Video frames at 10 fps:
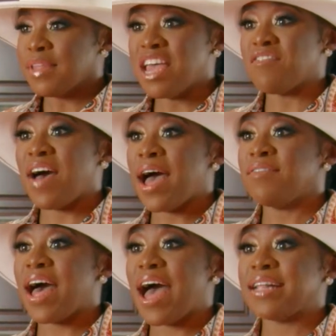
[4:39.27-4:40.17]
if
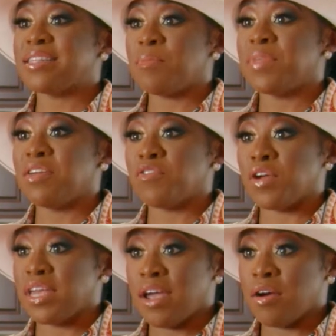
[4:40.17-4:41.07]
I've had something for
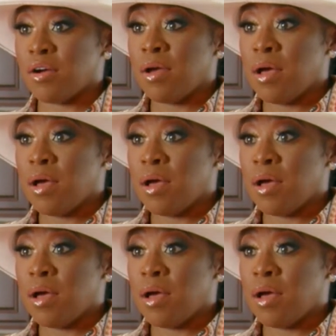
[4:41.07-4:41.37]
a year,